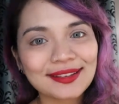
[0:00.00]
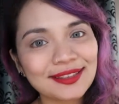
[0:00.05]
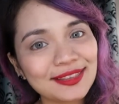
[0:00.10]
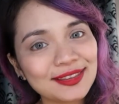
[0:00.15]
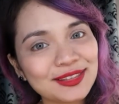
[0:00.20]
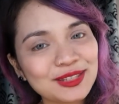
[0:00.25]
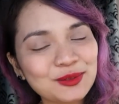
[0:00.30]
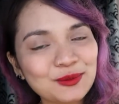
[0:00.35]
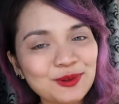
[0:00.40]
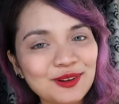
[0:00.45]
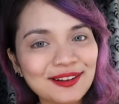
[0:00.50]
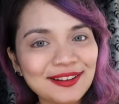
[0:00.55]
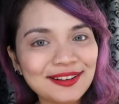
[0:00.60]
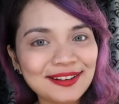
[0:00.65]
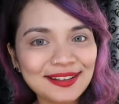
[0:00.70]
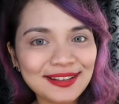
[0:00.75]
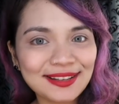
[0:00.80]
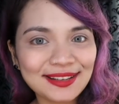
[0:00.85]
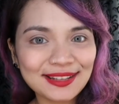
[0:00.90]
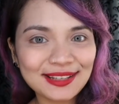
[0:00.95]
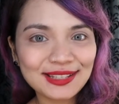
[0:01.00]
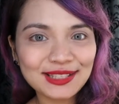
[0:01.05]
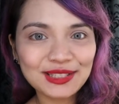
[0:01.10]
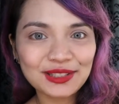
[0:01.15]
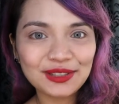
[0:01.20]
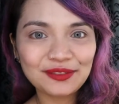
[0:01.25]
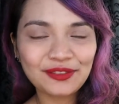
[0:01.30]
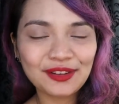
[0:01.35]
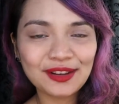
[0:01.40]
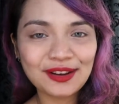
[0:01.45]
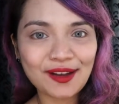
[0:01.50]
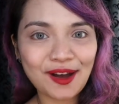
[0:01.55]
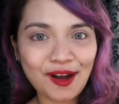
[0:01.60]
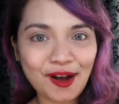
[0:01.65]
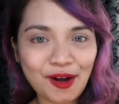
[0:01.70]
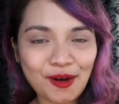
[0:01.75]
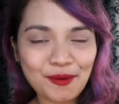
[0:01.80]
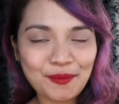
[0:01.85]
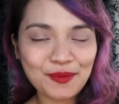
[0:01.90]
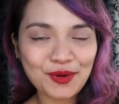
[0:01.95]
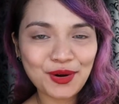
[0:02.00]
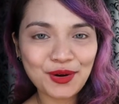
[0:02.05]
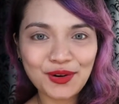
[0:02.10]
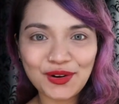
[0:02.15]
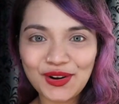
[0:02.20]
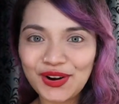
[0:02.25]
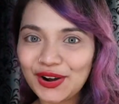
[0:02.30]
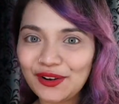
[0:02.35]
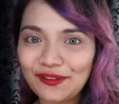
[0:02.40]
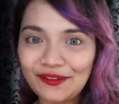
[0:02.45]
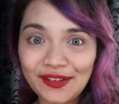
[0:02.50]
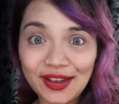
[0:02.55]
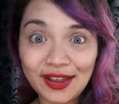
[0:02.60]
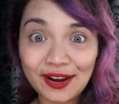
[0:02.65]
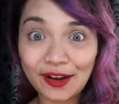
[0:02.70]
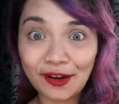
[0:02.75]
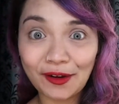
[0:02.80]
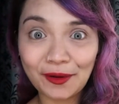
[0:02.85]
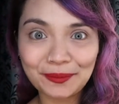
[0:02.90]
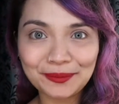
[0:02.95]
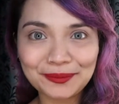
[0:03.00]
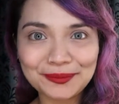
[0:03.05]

This one is Phenom or Phenom.